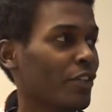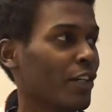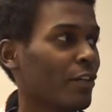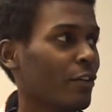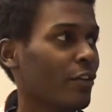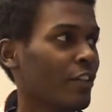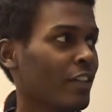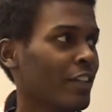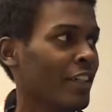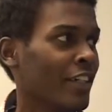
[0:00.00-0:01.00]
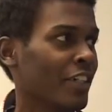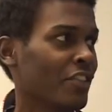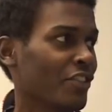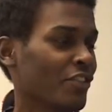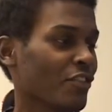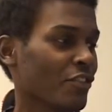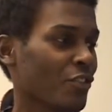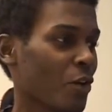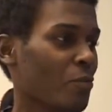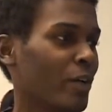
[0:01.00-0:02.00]
So it's just
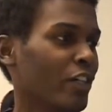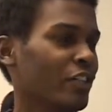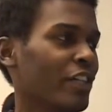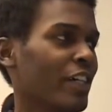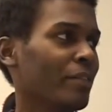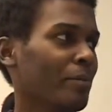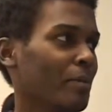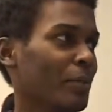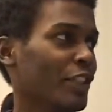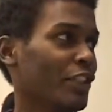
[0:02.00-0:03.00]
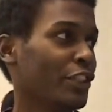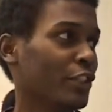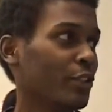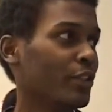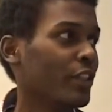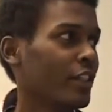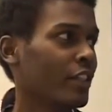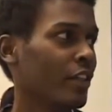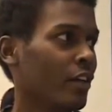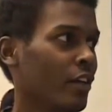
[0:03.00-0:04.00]
so much that people can do
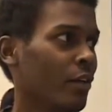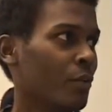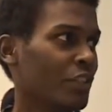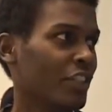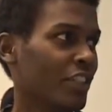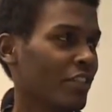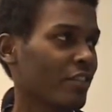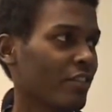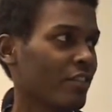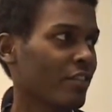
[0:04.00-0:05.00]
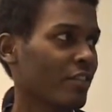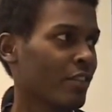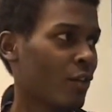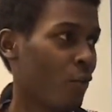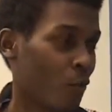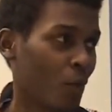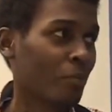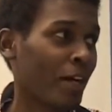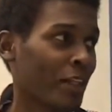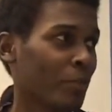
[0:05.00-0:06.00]
mm-hmm. with just one
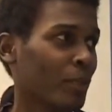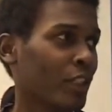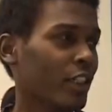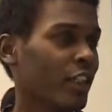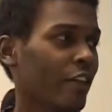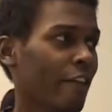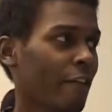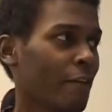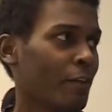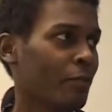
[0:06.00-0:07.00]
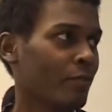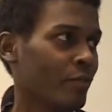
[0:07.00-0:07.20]
pint of blood. Mm-hmm.